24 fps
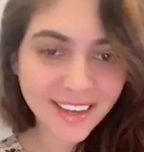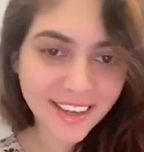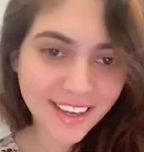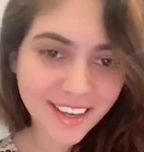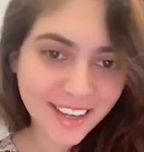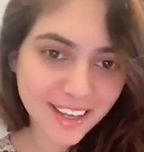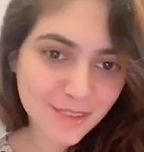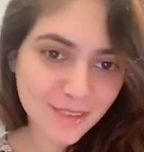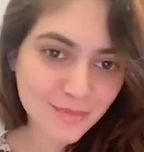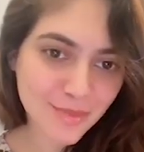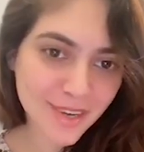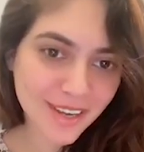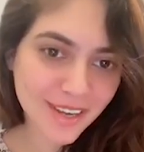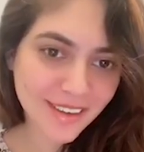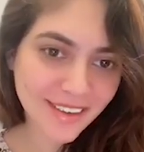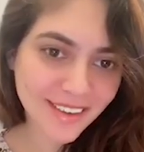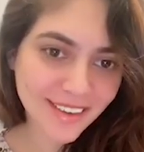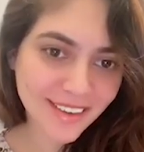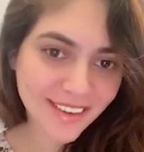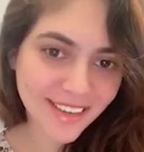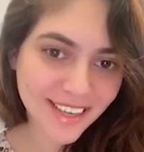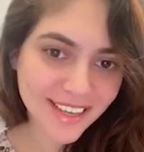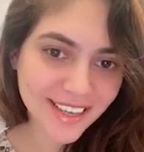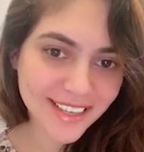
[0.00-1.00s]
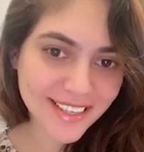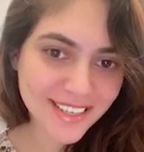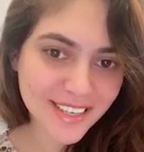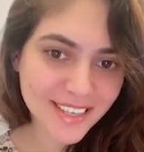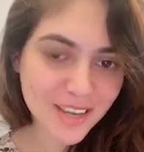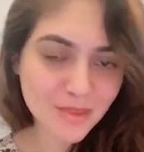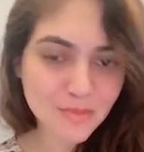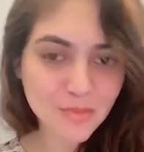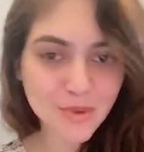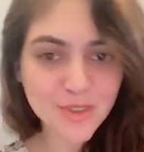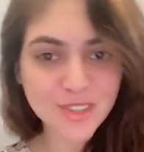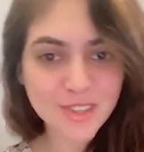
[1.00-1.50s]
Kannamma is
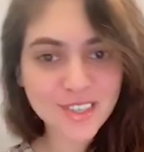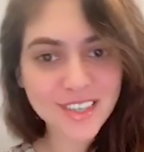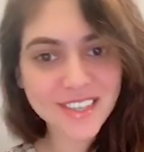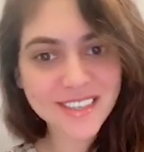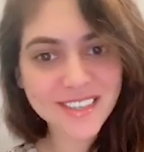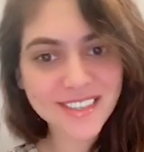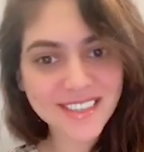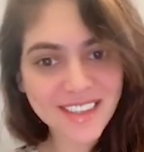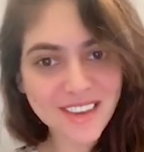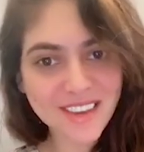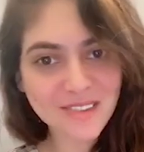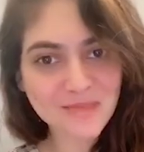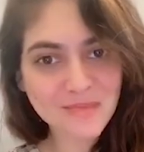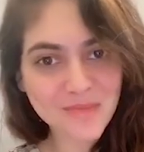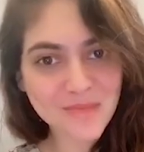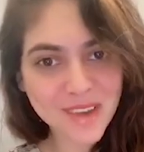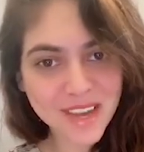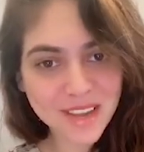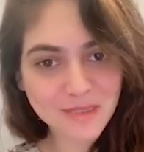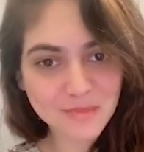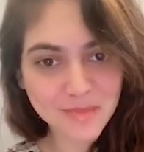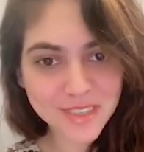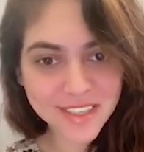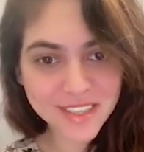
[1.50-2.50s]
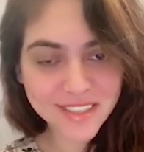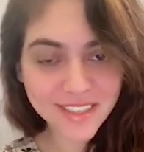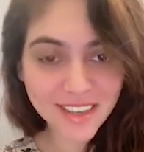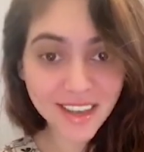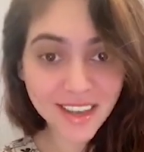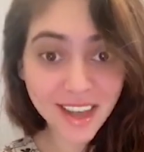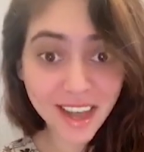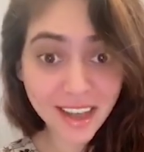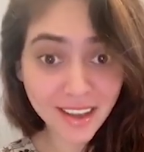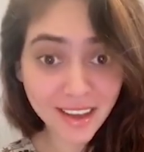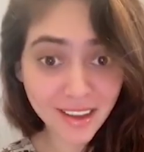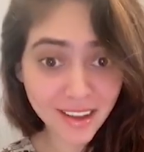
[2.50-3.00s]
composed and sung by Mr.